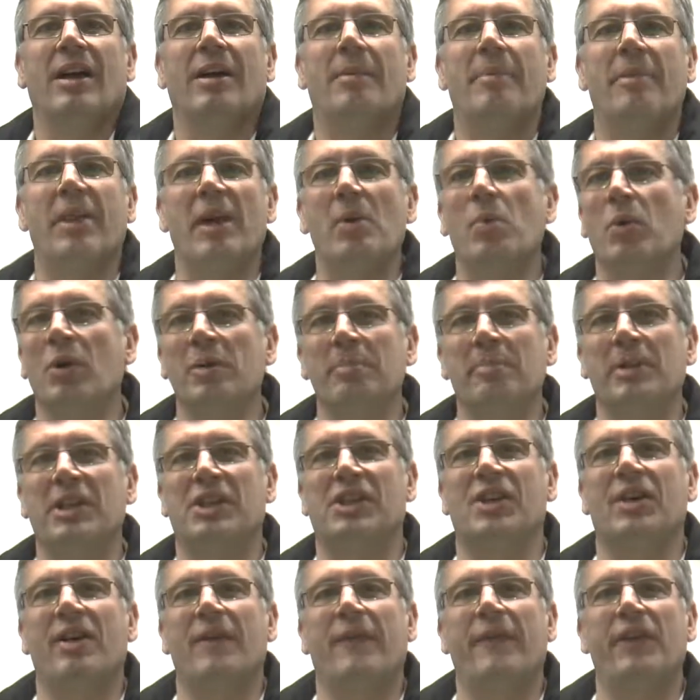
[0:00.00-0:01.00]
They wouldn't be
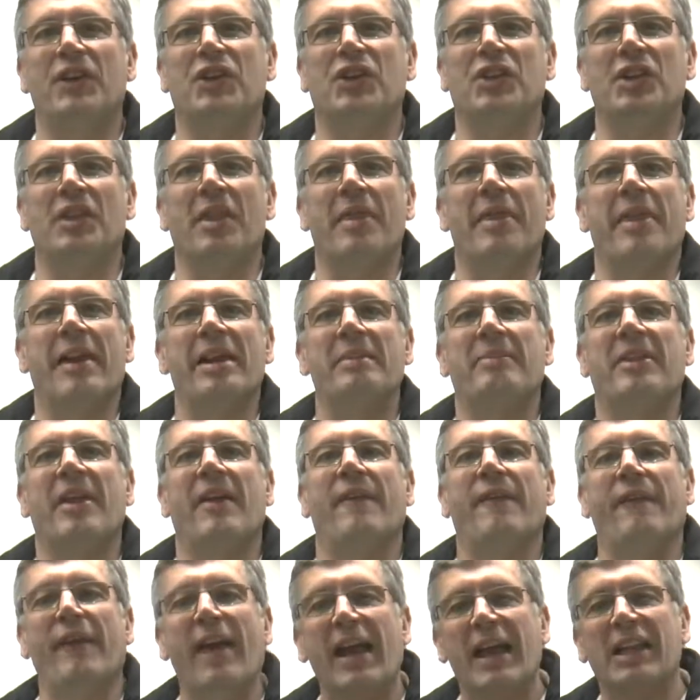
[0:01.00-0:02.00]
so efficient. Their
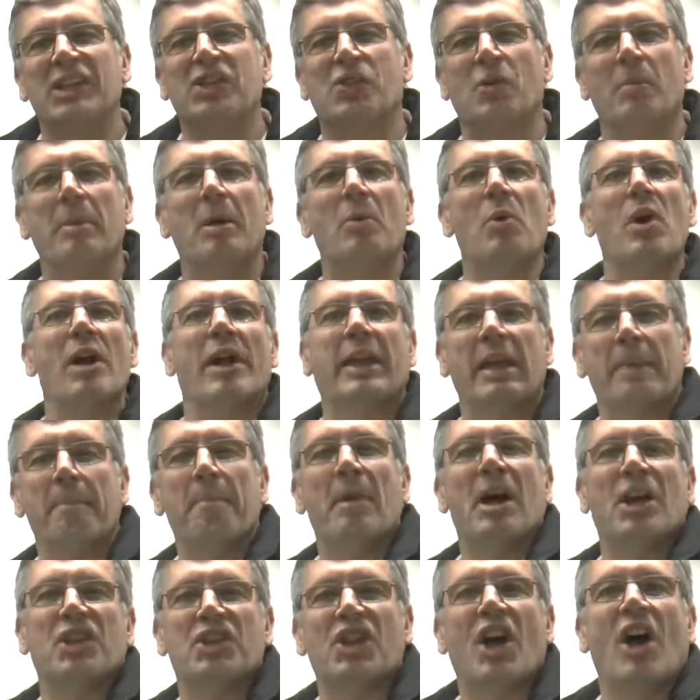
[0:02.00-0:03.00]
fans will be working
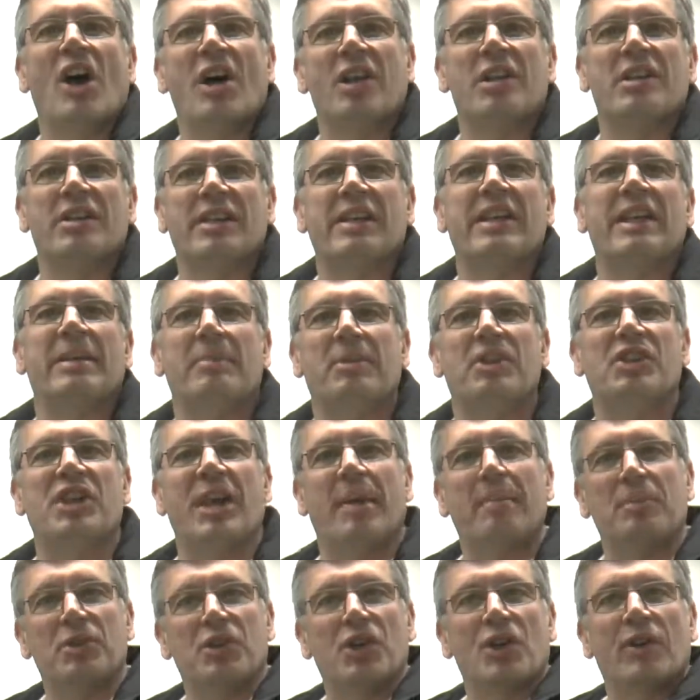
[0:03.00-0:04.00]
much harder to keep the
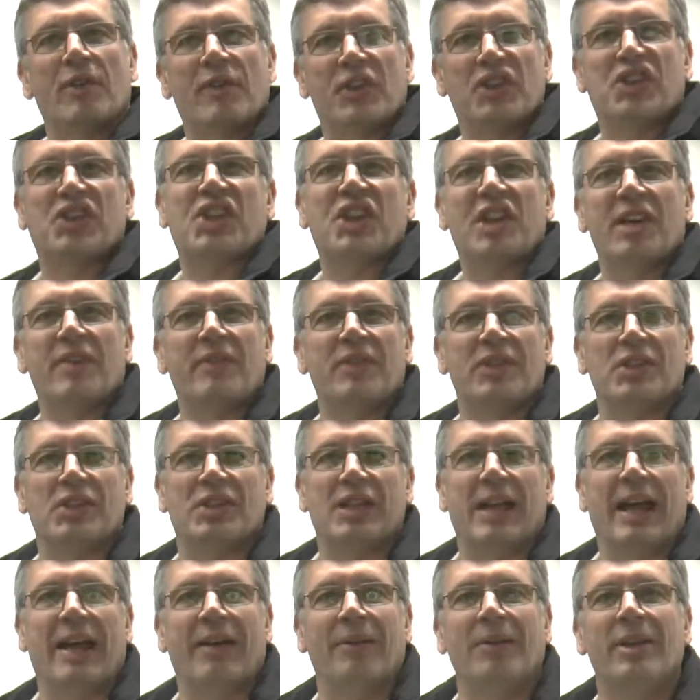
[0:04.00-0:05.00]
temperature of the servers
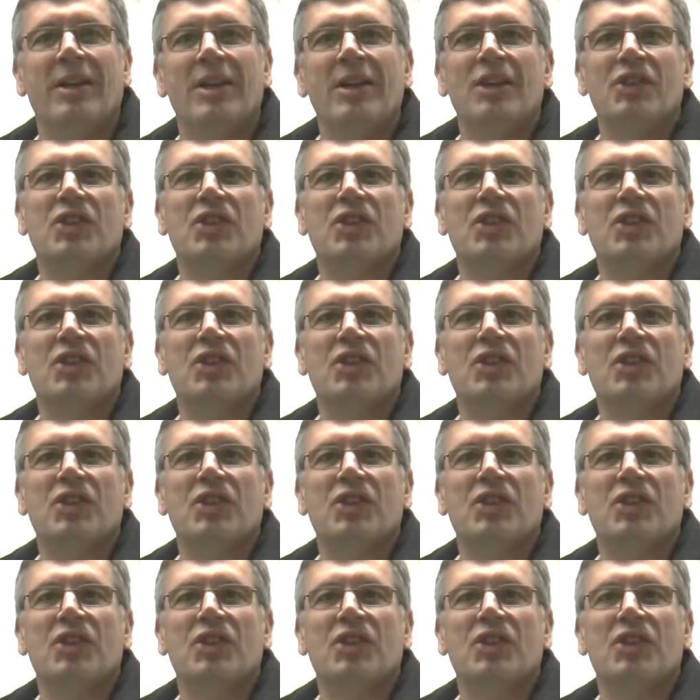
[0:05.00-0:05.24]
down,